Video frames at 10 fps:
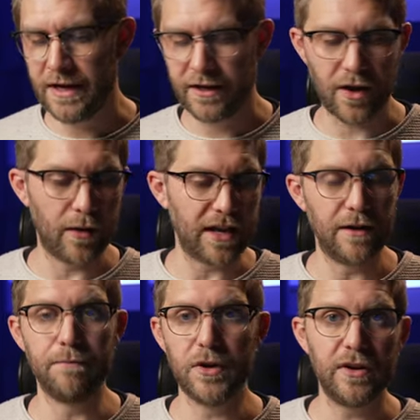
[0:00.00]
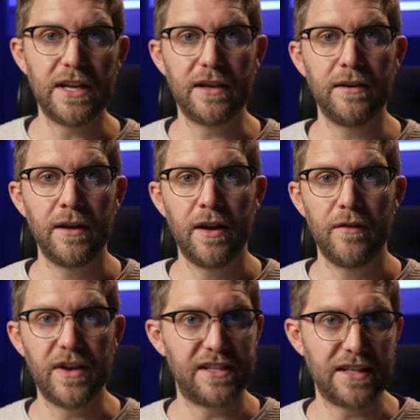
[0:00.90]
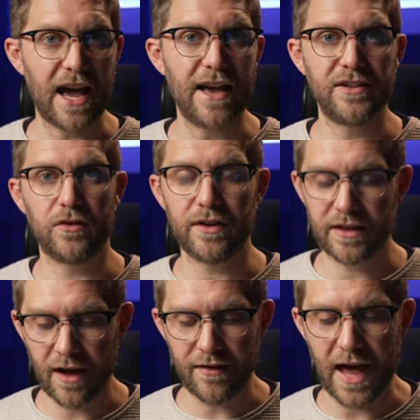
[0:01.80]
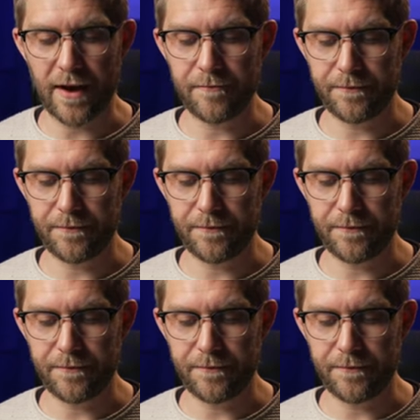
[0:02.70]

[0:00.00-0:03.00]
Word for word: going in and muting V C As or anything like that.